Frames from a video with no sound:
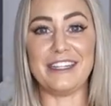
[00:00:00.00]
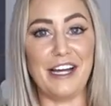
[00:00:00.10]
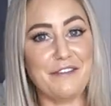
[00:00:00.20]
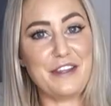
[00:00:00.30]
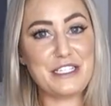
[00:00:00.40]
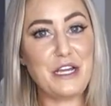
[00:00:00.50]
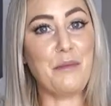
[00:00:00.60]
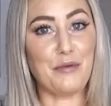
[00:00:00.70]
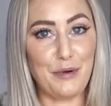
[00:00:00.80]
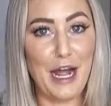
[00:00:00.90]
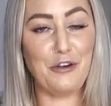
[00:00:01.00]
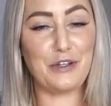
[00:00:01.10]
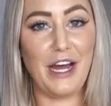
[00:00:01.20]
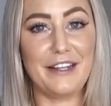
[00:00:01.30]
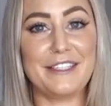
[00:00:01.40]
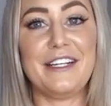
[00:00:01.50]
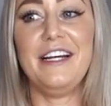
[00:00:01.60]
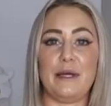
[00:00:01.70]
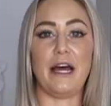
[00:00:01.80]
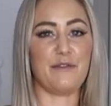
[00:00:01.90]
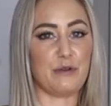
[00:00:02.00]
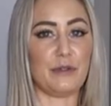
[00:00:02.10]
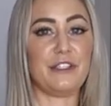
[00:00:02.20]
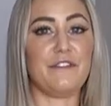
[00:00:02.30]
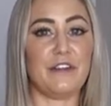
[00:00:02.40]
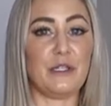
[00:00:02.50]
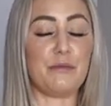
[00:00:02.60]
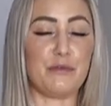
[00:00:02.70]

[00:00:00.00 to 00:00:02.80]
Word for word: love this brown color, but I've been really feeling